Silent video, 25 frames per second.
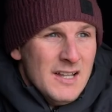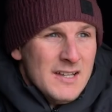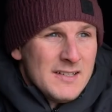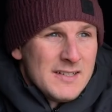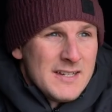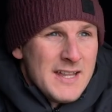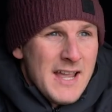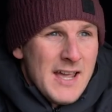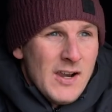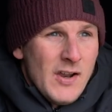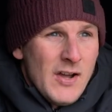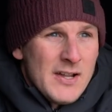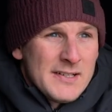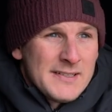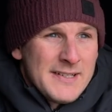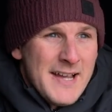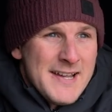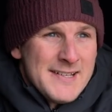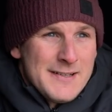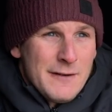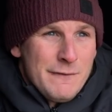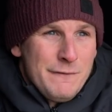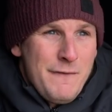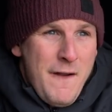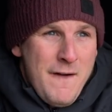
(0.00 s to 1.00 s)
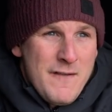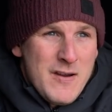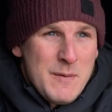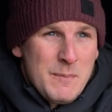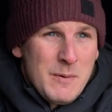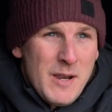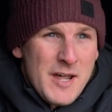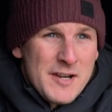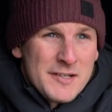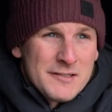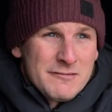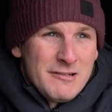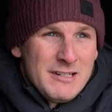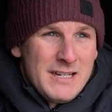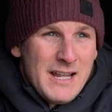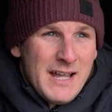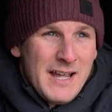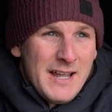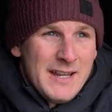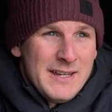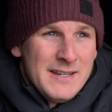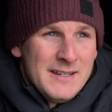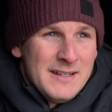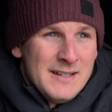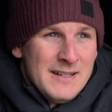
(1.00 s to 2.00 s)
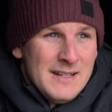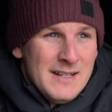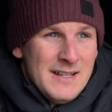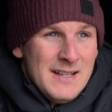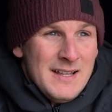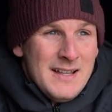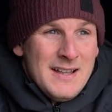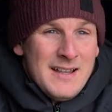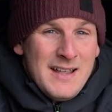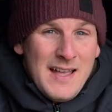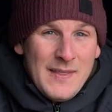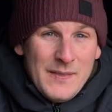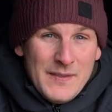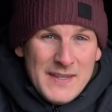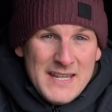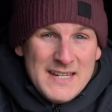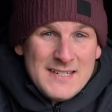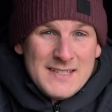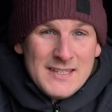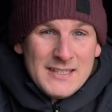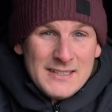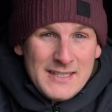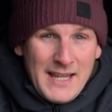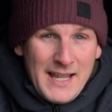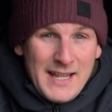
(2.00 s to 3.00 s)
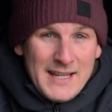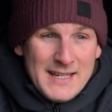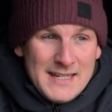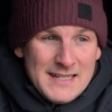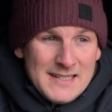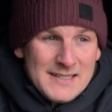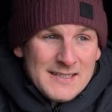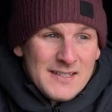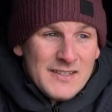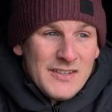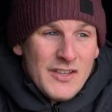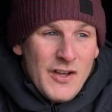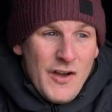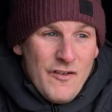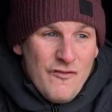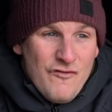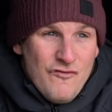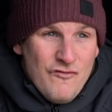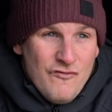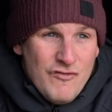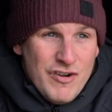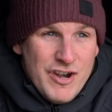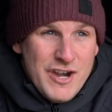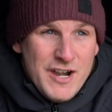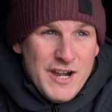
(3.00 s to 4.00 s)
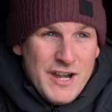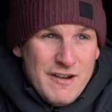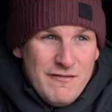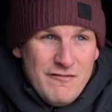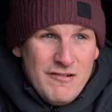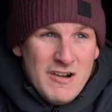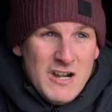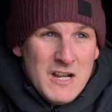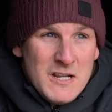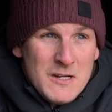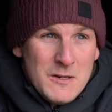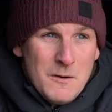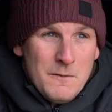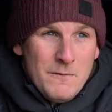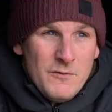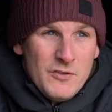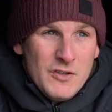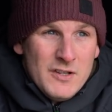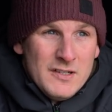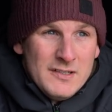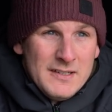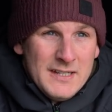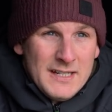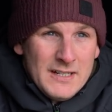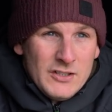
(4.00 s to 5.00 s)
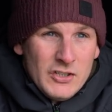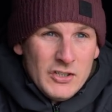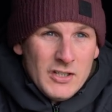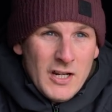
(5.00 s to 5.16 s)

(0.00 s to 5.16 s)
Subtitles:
So yeah, like I say, it's a very blustery day. And these are days that are really, really good for the Zigs.